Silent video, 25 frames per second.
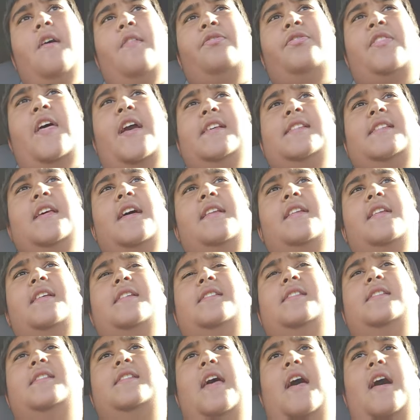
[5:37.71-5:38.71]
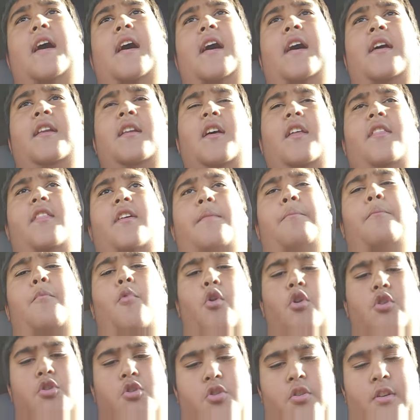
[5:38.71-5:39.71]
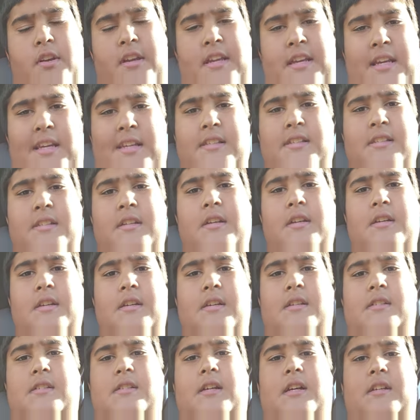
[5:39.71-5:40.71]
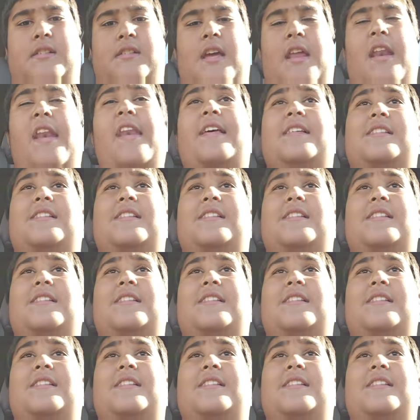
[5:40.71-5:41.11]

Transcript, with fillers: they send a, uh, another, more trees, uh, send a